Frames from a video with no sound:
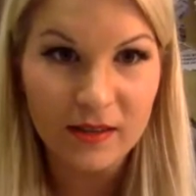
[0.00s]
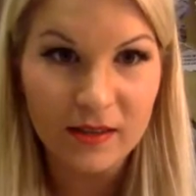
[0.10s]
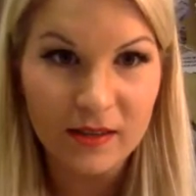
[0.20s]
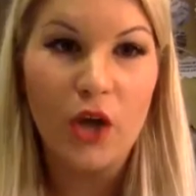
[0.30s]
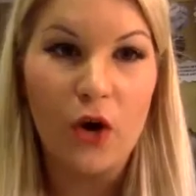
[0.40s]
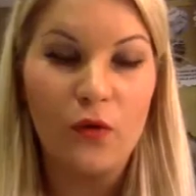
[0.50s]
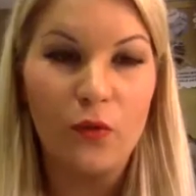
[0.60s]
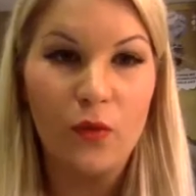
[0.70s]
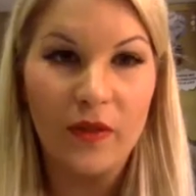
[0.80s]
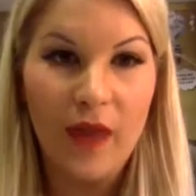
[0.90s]

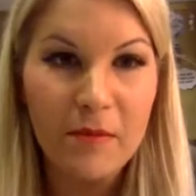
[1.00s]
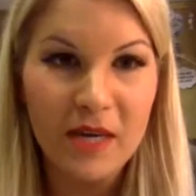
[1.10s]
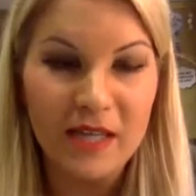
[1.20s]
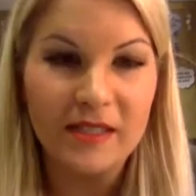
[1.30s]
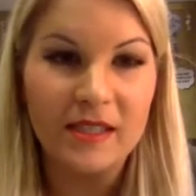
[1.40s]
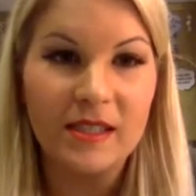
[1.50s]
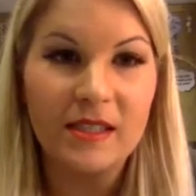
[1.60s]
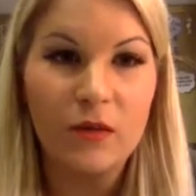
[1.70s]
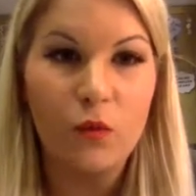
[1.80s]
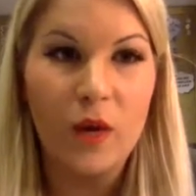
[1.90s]
So what that means
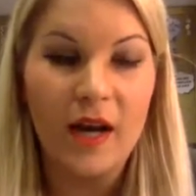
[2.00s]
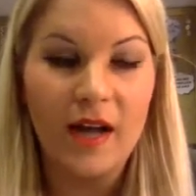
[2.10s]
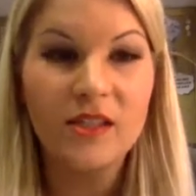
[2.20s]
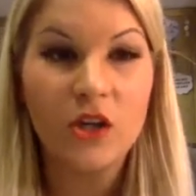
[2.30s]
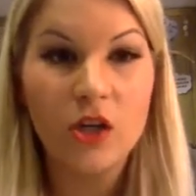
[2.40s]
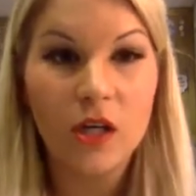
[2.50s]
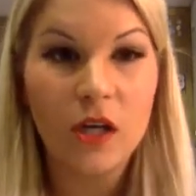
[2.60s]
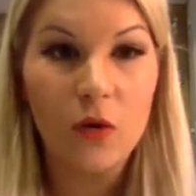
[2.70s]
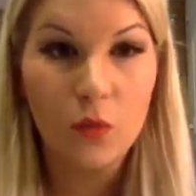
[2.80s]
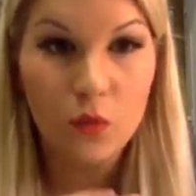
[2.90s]
is when I started
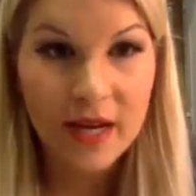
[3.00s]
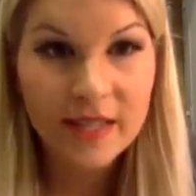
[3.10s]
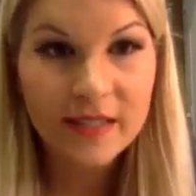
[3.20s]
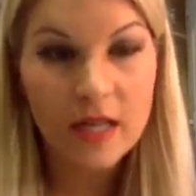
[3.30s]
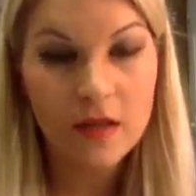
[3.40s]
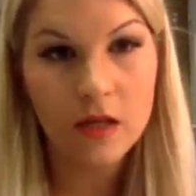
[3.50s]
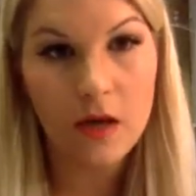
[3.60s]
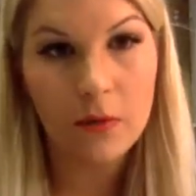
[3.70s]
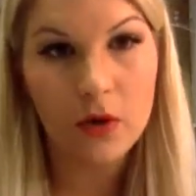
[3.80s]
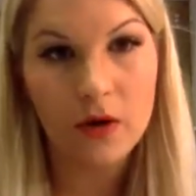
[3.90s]
raising the
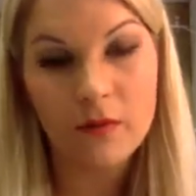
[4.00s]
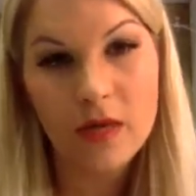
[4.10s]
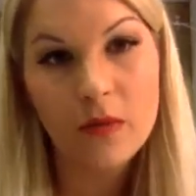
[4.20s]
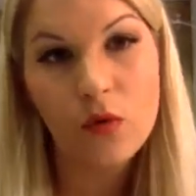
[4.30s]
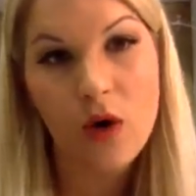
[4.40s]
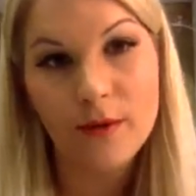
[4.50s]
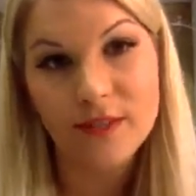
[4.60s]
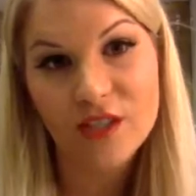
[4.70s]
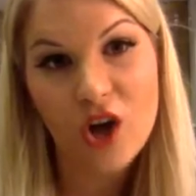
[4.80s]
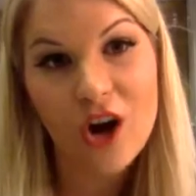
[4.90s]
number of people I
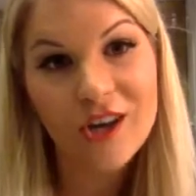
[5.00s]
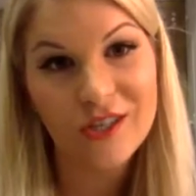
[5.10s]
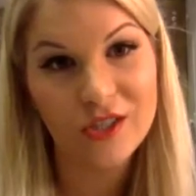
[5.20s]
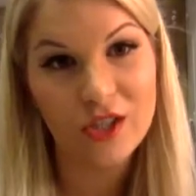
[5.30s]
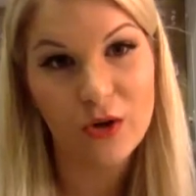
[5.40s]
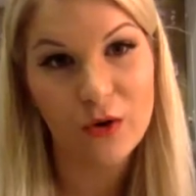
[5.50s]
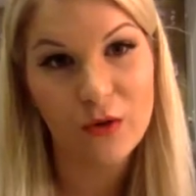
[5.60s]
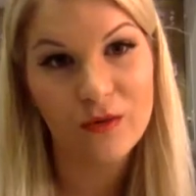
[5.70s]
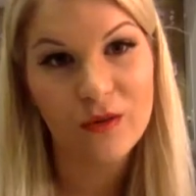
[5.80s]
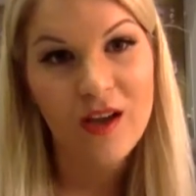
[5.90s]
was talking
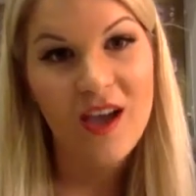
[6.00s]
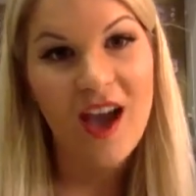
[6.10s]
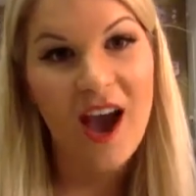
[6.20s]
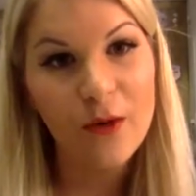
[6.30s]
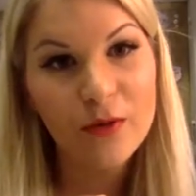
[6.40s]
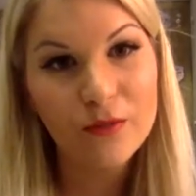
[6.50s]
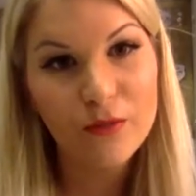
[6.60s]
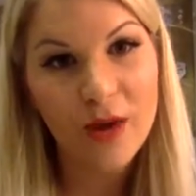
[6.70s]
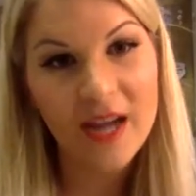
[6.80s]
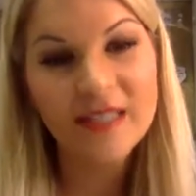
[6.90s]
to, I was
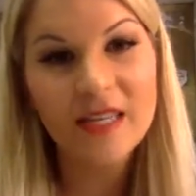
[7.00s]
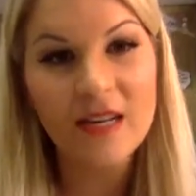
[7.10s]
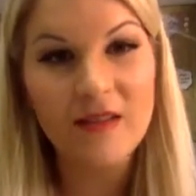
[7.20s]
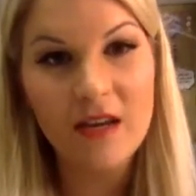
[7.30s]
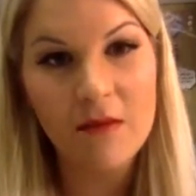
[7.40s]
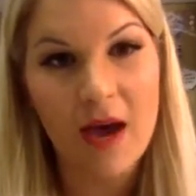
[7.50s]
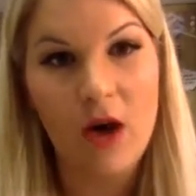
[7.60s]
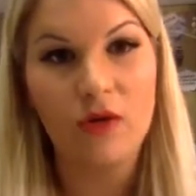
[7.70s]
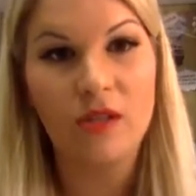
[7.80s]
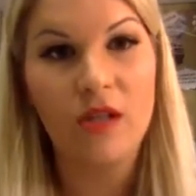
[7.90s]
raising the
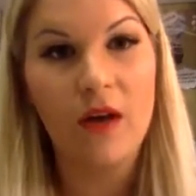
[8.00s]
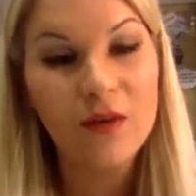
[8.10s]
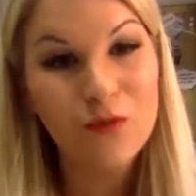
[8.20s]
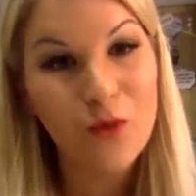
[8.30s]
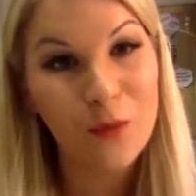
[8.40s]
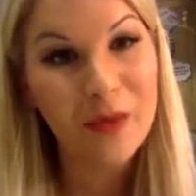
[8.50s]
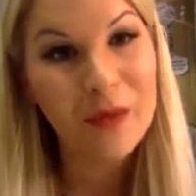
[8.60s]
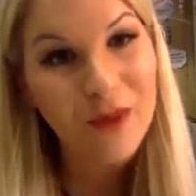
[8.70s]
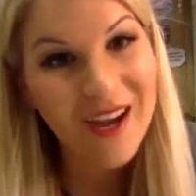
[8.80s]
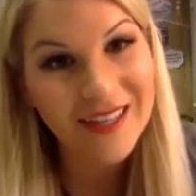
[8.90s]
amount of enrollment
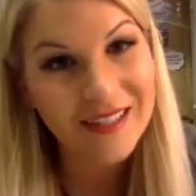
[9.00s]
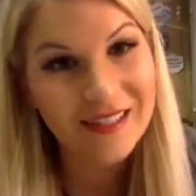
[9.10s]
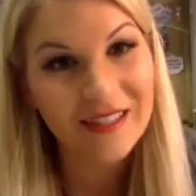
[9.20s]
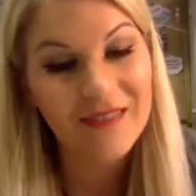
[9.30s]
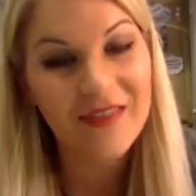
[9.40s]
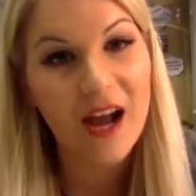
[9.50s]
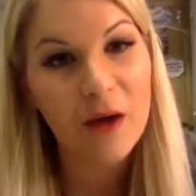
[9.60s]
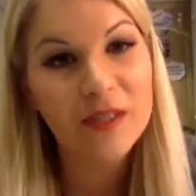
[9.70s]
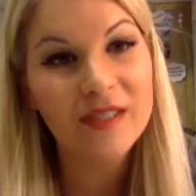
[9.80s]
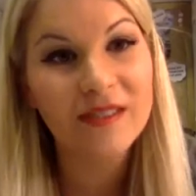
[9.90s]
rates that
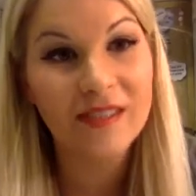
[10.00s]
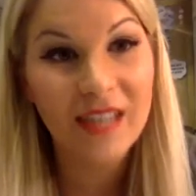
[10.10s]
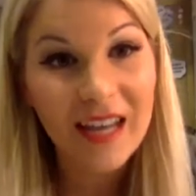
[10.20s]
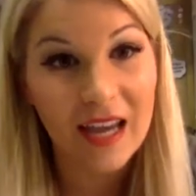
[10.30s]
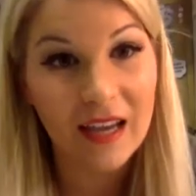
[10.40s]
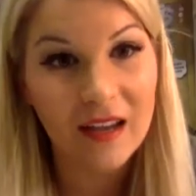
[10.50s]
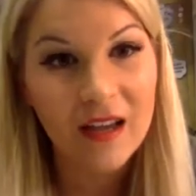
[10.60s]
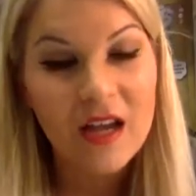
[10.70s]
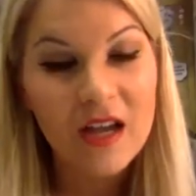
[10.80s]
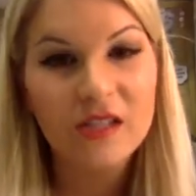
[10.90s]
I was getting.
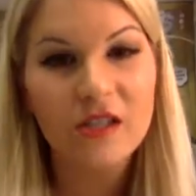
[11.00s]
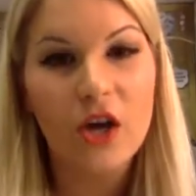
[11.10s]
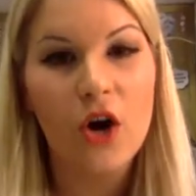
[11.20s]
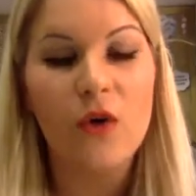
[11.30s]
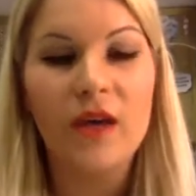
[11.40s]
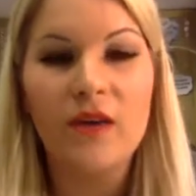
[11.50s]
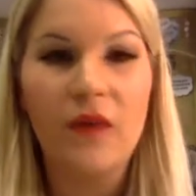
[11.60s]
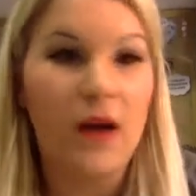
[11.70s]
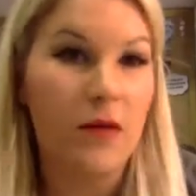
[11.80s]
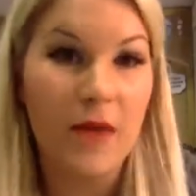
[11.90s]
So if
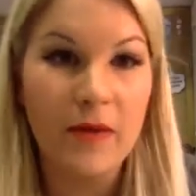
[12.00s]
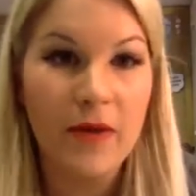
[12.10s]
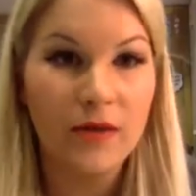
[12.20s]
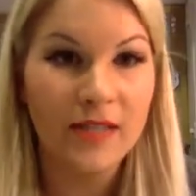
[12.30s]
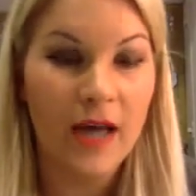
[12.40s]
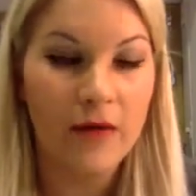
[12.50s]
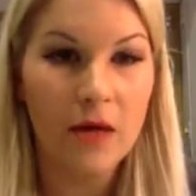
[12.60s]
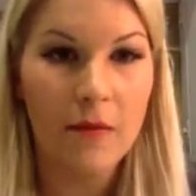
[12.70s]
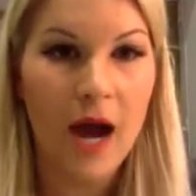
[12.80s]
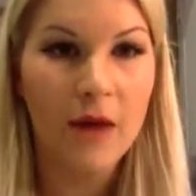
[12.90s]
maybe I was having
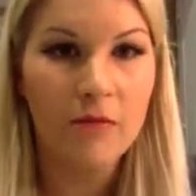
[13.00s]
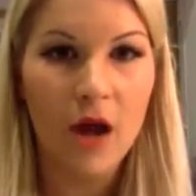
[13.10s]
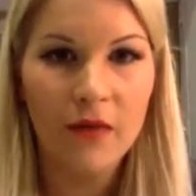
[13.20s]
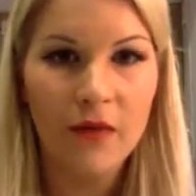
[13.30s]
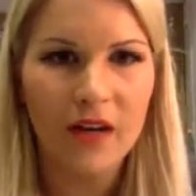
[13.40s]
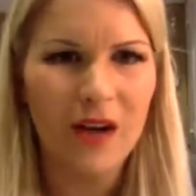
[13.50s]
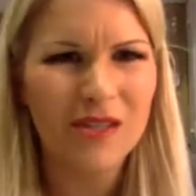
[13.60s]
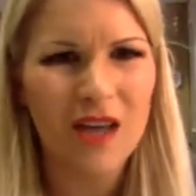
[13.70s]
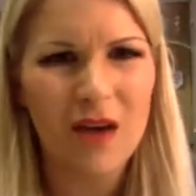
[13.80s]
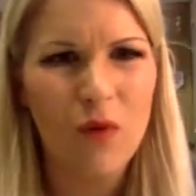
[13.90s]
a bad month and I
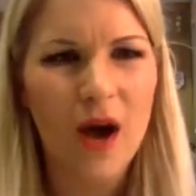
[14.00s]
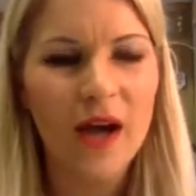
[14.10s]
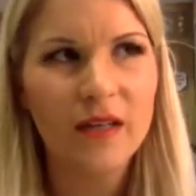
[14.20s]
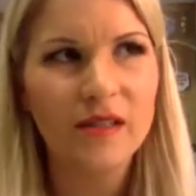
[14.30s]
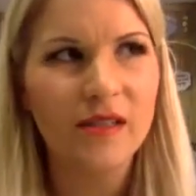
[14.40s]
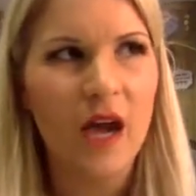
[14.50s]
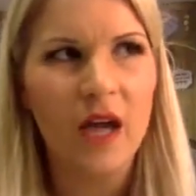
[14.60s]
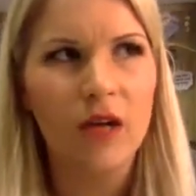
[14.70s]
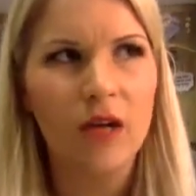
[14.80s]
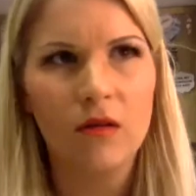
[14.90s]
was like, why is
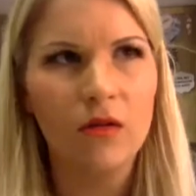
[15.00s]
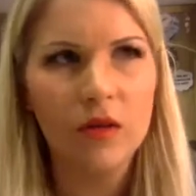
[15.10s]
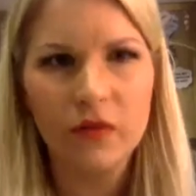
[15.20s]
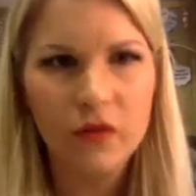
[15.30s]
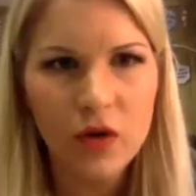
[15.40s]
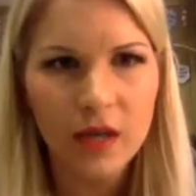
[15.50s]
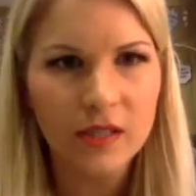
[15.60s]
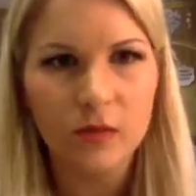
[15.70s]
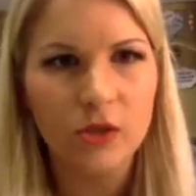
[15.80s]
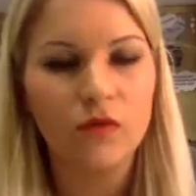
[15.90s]
like only a few
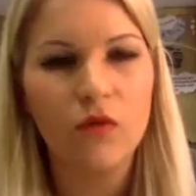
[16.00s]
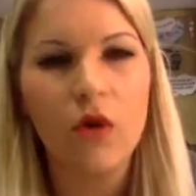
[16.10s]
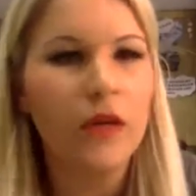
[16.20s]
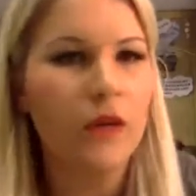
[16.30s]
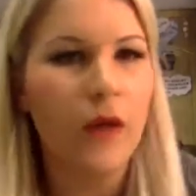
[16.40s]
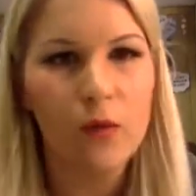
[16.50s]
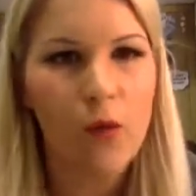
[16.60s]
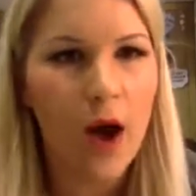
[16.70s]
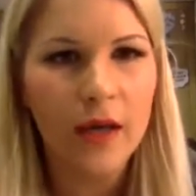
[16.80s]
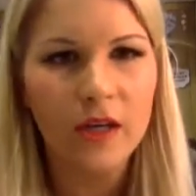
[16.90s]
customers enrolling? Like
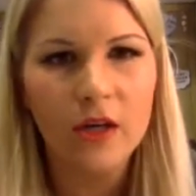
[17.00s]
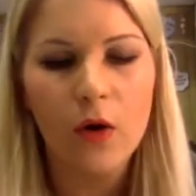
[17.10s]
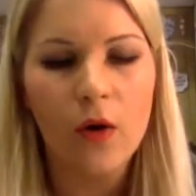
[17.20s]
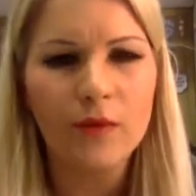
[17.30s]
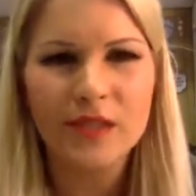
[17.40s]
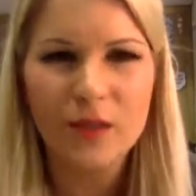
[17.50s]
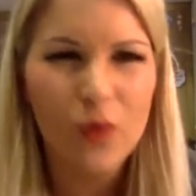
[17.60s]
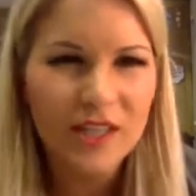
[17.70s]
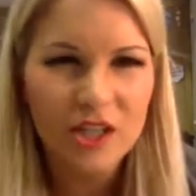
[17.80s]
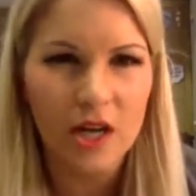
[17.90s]
why, you know, I was
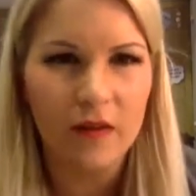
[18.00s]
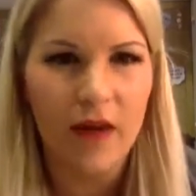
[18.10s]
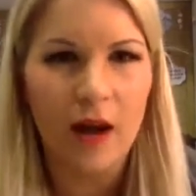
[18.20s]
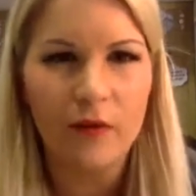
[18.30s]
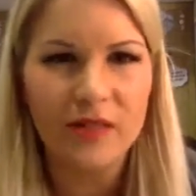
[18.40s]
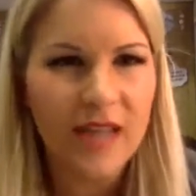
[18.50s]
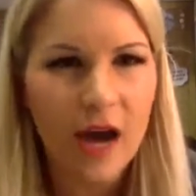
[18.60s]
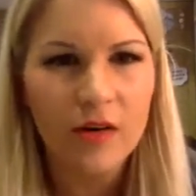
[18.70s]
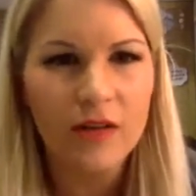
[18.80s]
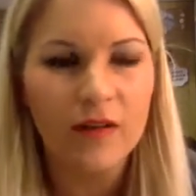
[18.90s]
questioning that. I was
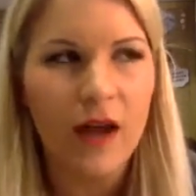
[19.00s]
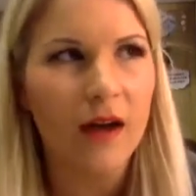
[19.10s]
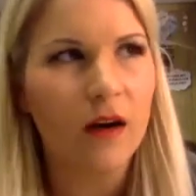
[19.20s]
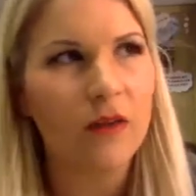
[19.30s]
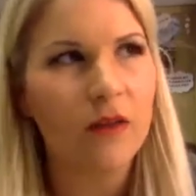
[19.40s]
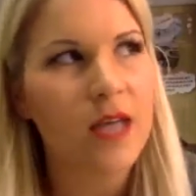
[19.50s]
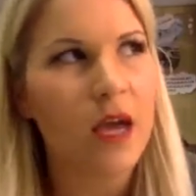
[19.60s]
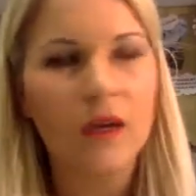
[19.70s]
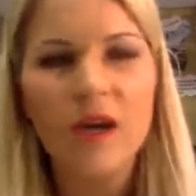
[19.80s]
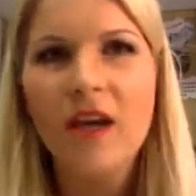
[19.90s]
doubting that. And I was
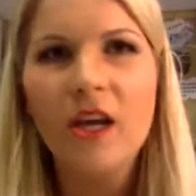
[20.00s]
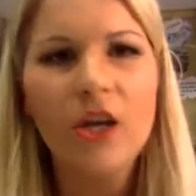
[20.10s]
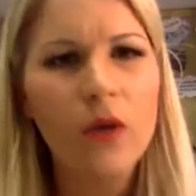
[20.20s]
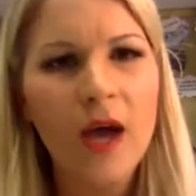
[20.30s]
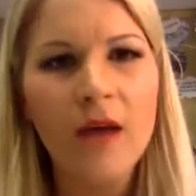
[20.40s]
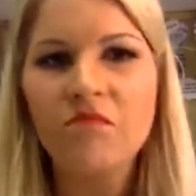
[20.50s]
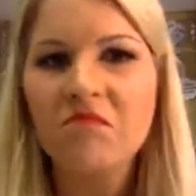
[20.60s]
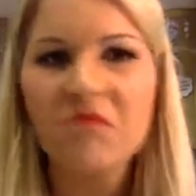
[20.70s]
like, you know what?